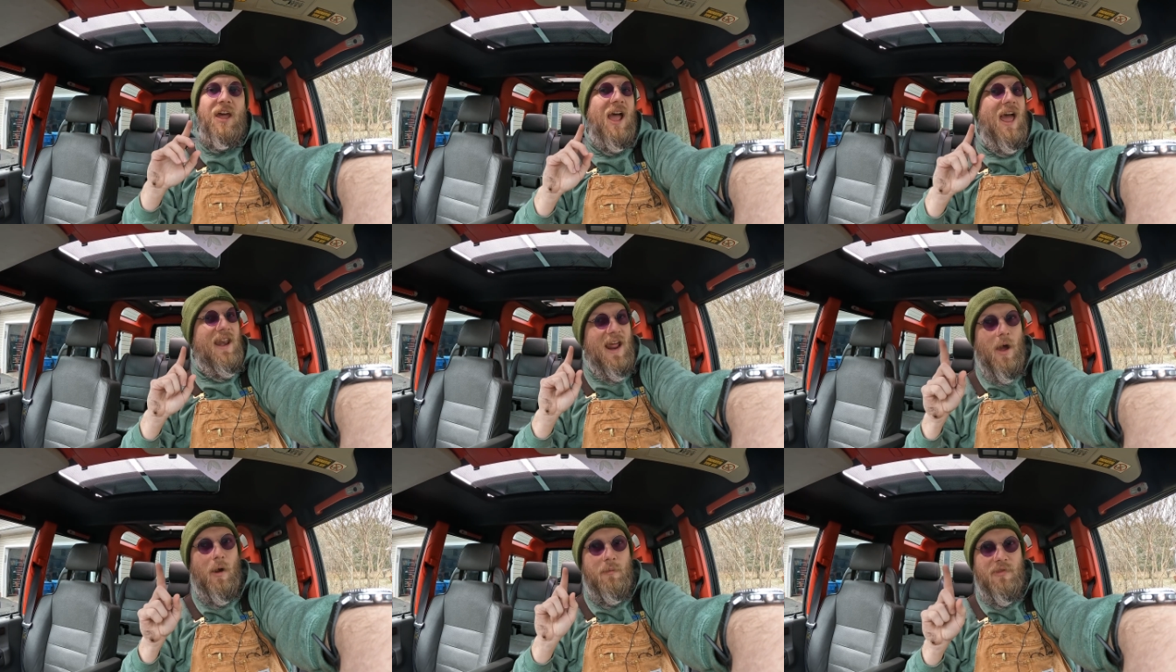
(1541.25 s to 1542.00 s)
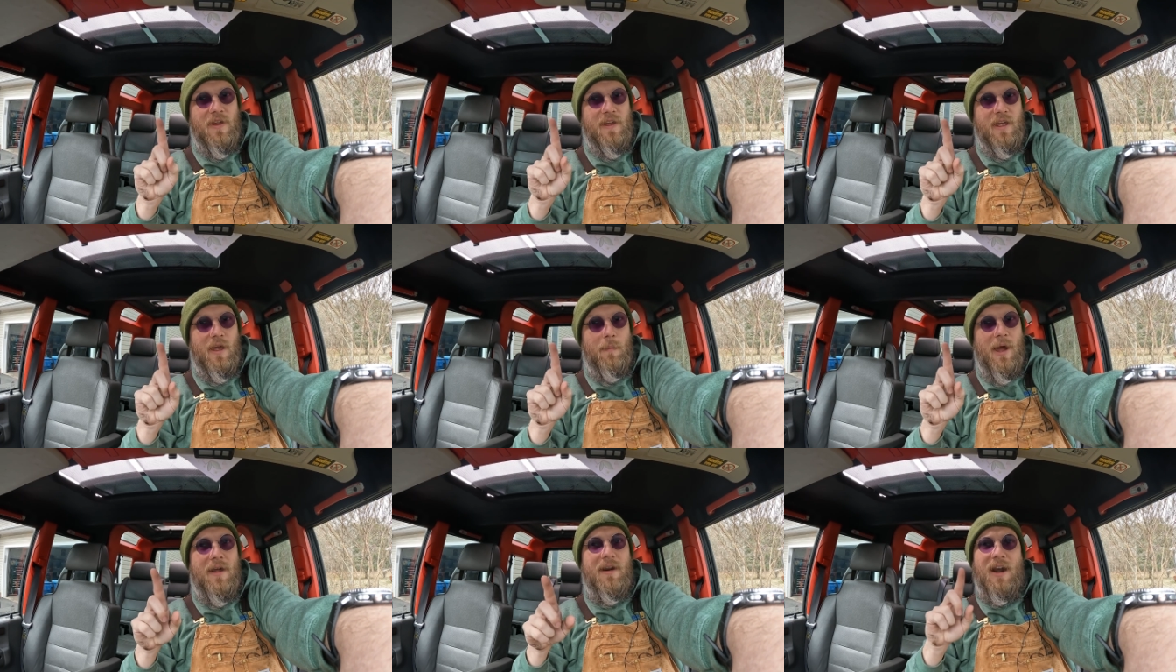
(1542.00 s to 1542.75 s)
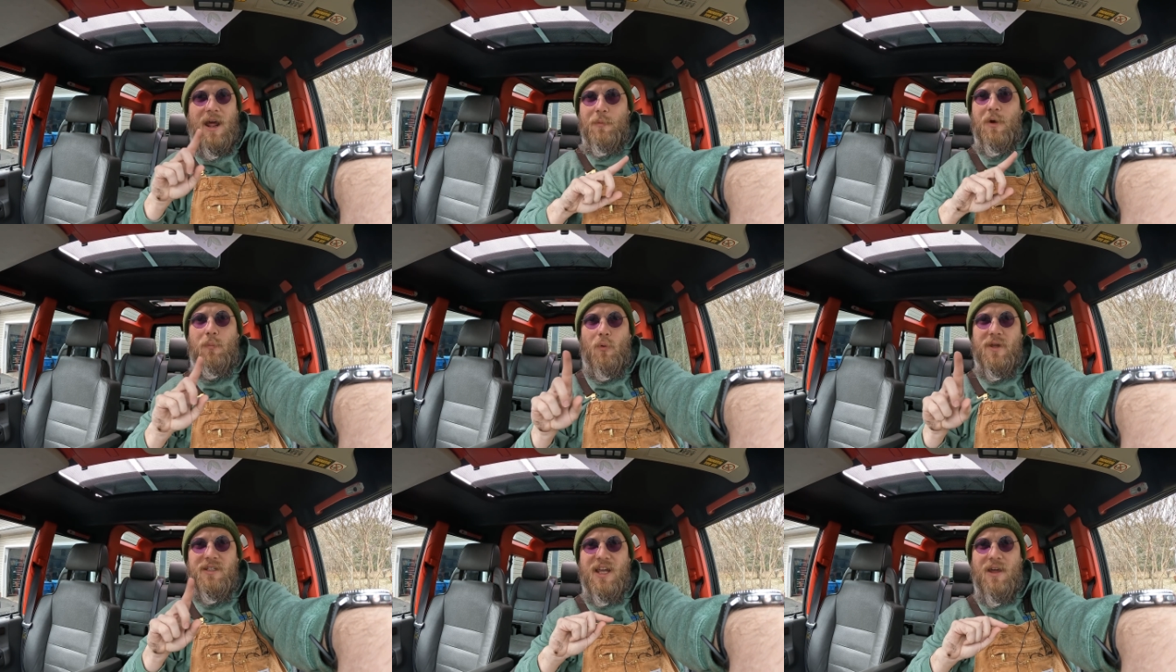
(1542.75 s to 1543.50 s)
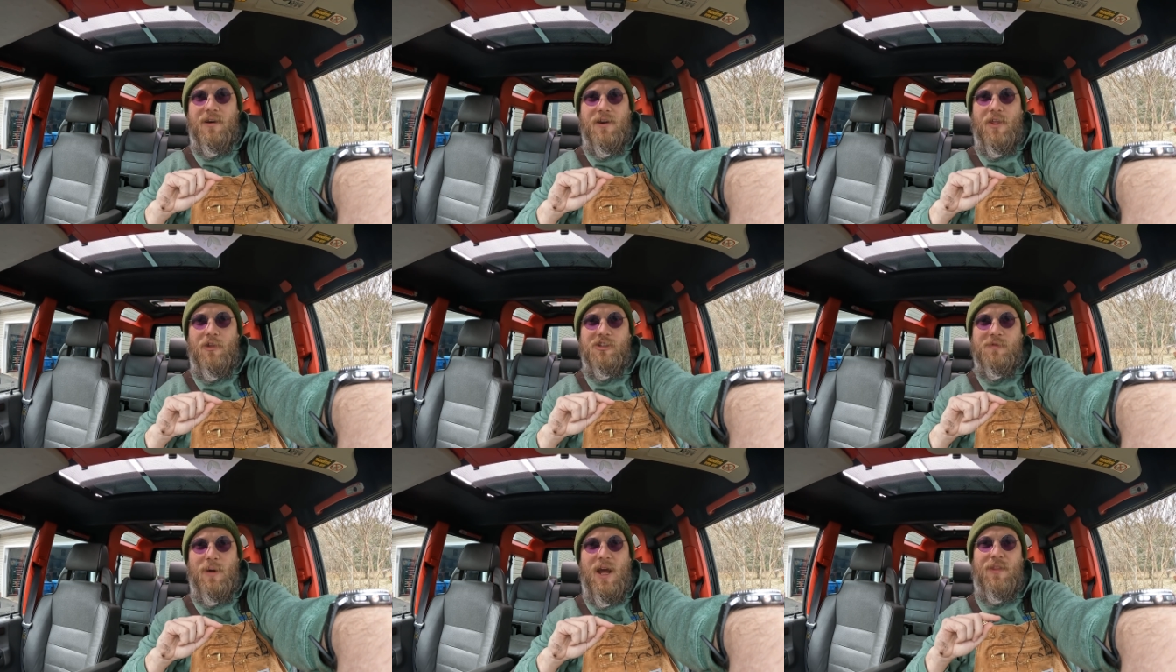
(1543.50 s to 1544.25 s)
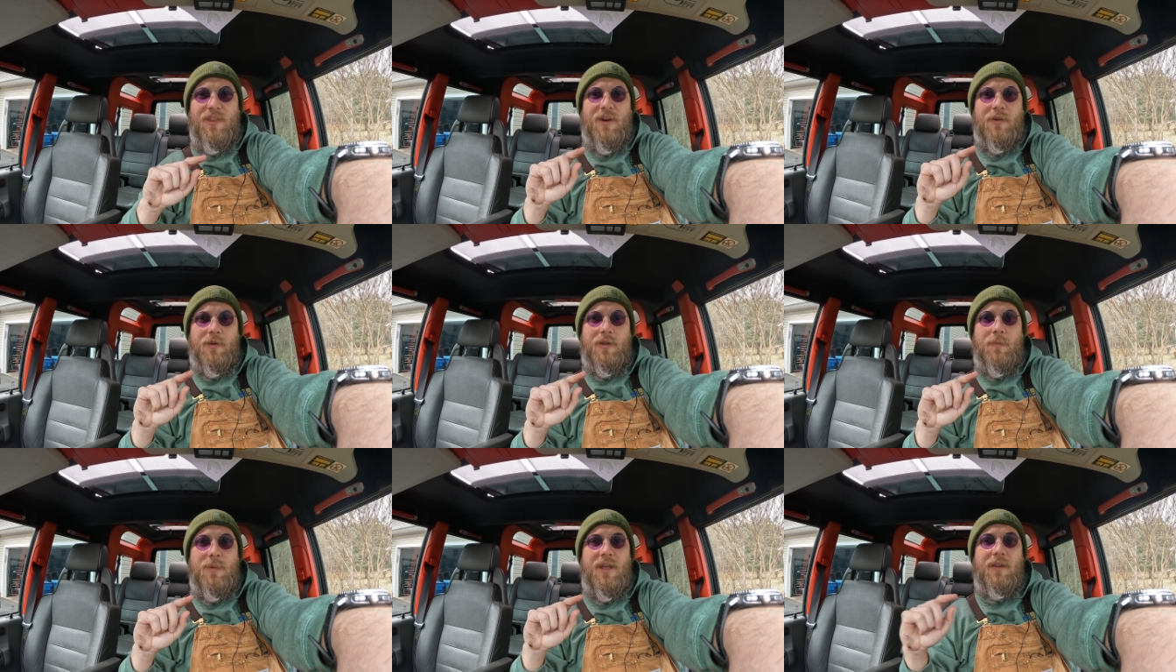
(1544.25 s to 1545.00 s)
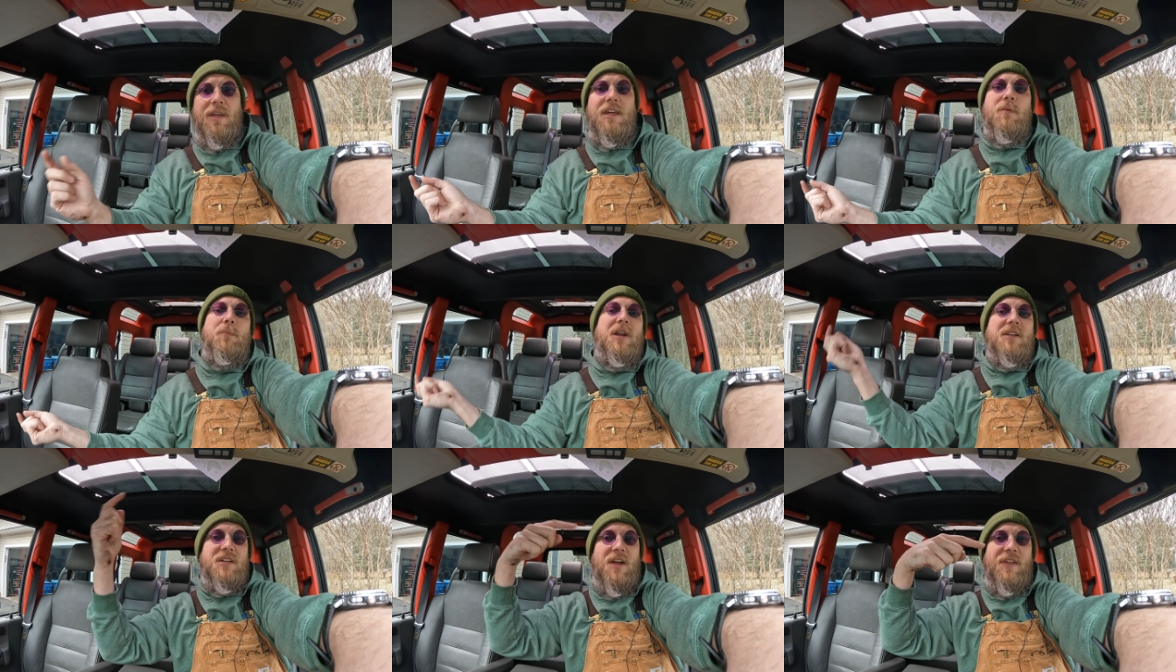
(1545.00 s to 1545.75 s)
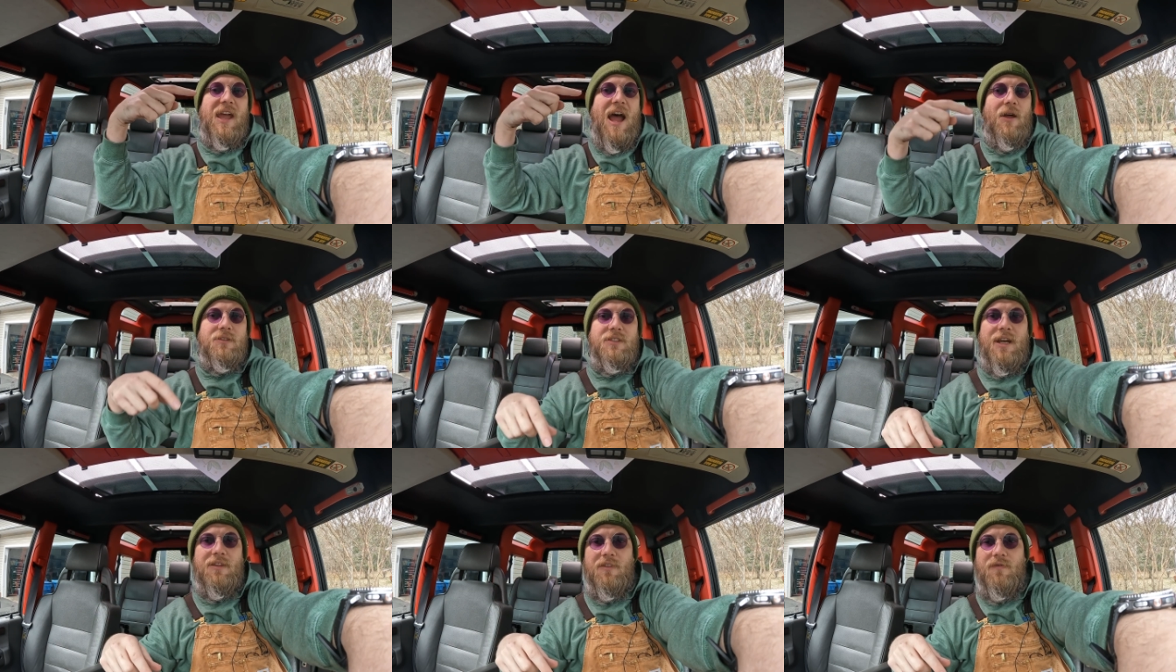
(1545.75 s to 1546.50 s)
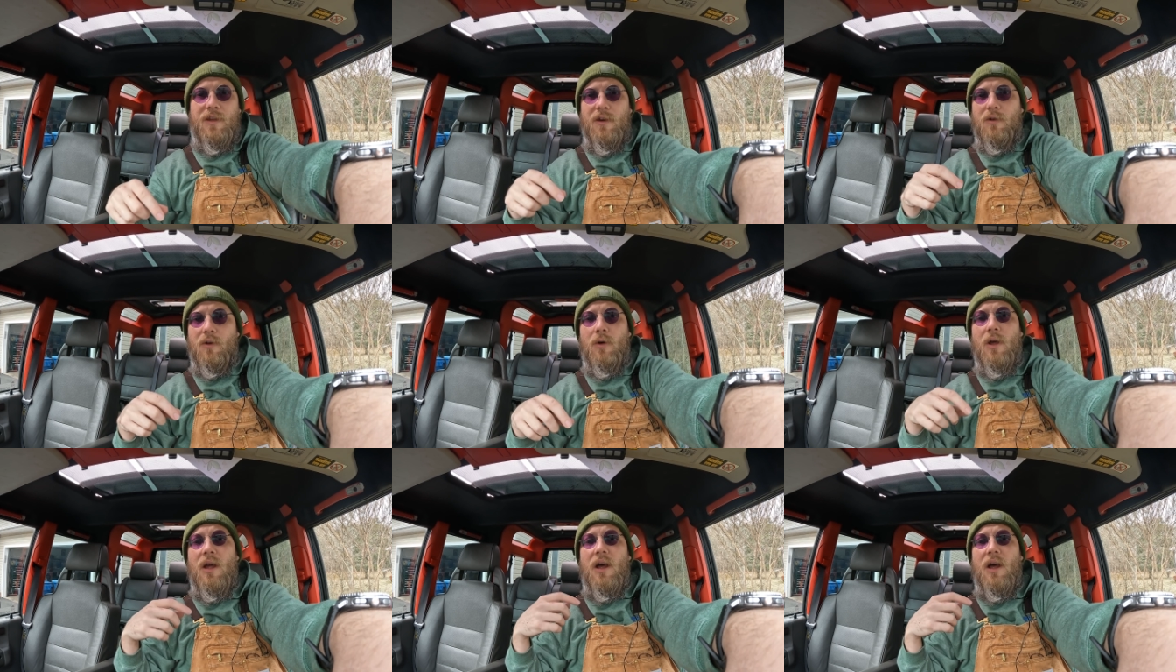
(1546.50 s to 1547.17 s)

And now I'm thinking about it, I'm going to point out another spot there could be a leak, but it's on the outside of the vehicle.